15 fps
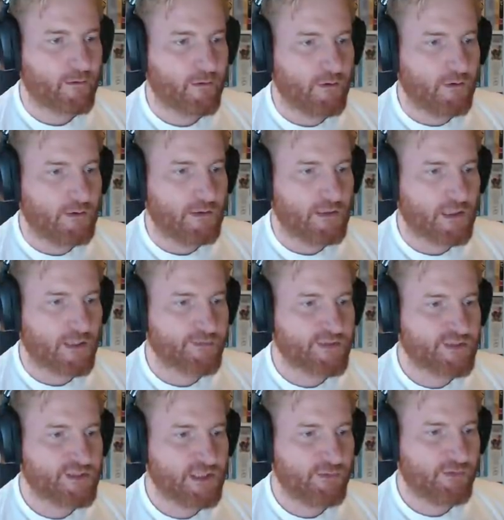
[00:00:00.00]
Here comes a
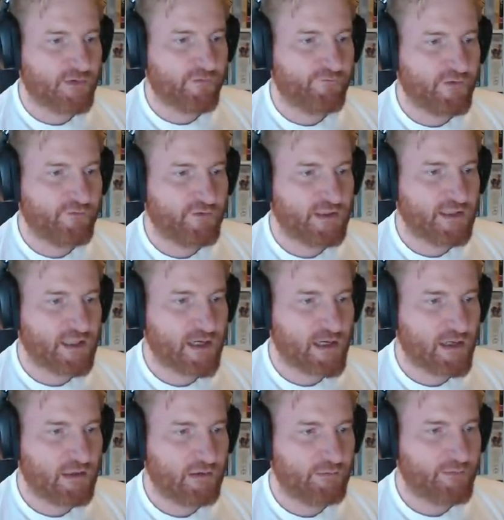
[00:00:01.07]
Jeep with a 50
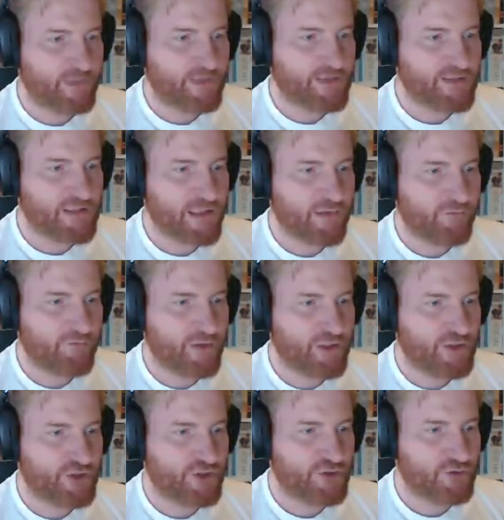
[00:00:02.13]
cal, but it's out of
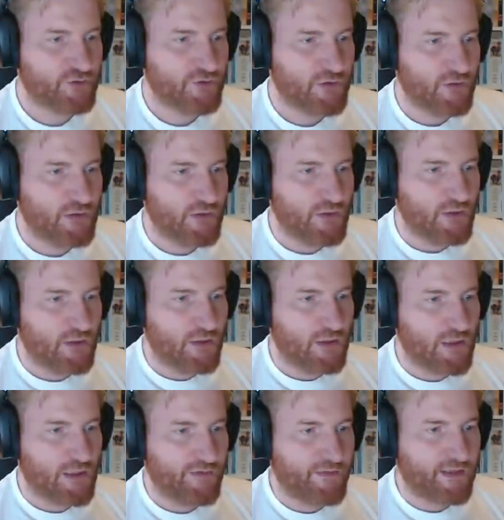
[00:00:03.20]
reach.
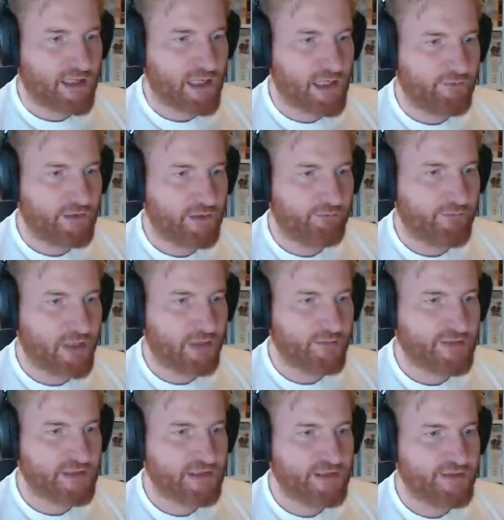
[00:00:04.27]
And the carrier bumps
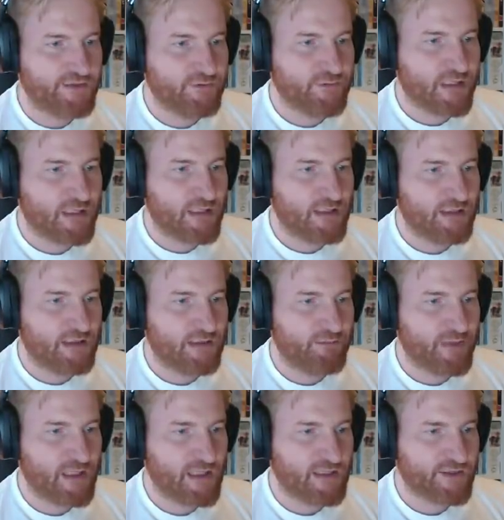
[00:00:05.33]
into my
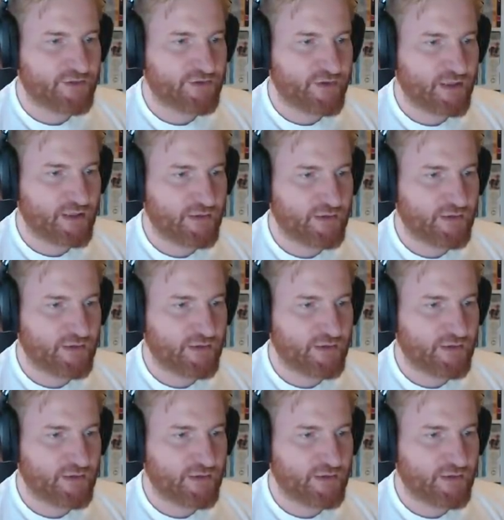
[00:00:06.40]
Panzer there.